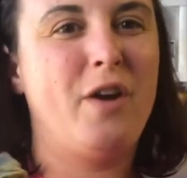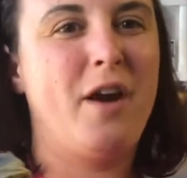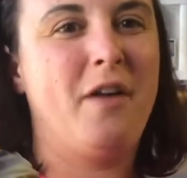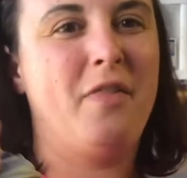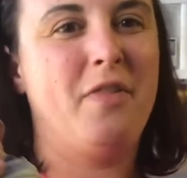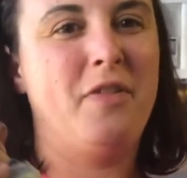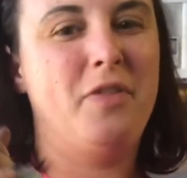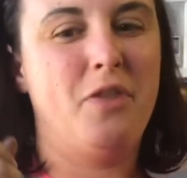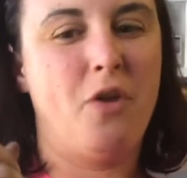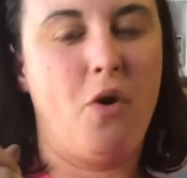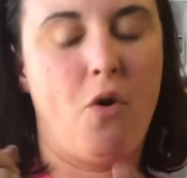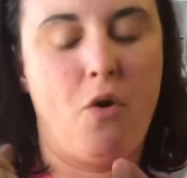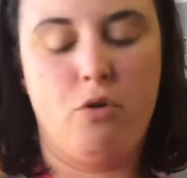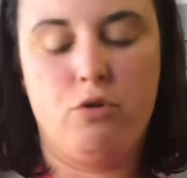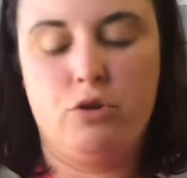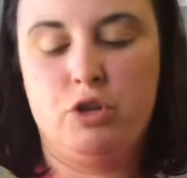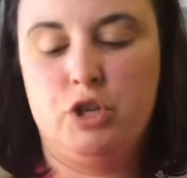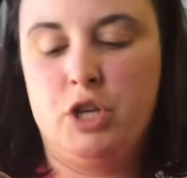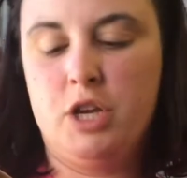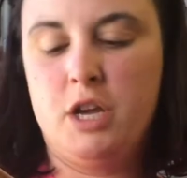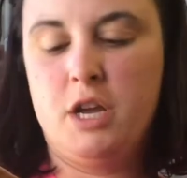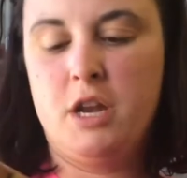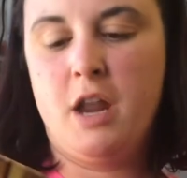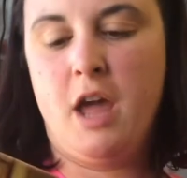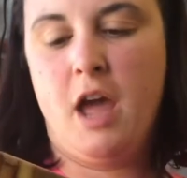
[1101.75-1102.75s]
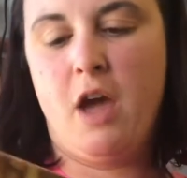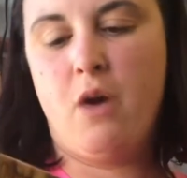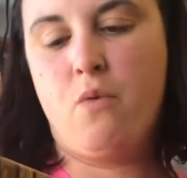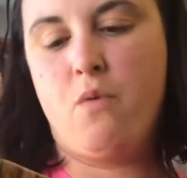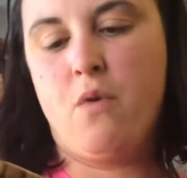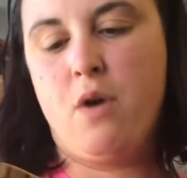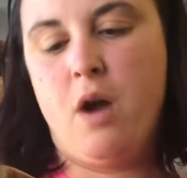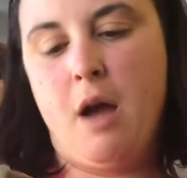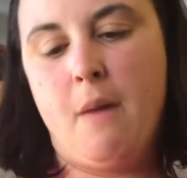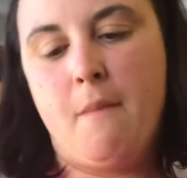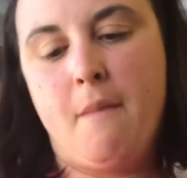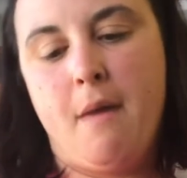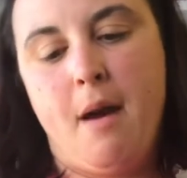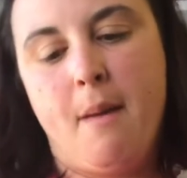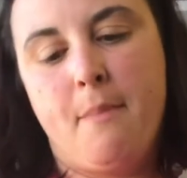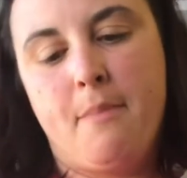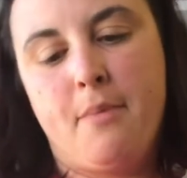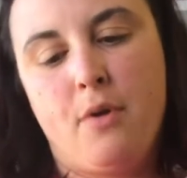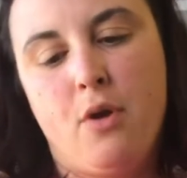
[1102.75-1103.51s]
and then the ocean, I will come up.